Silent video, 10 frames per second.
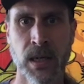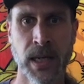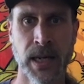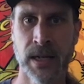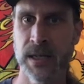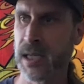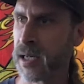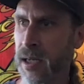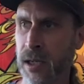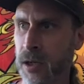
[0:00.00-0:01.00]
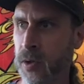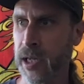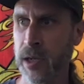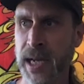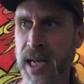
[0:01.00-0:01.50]
and is a quick
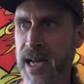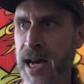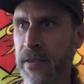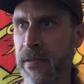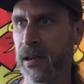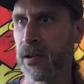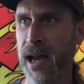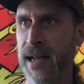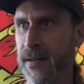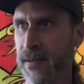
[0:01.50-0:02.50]
humane death, you know, that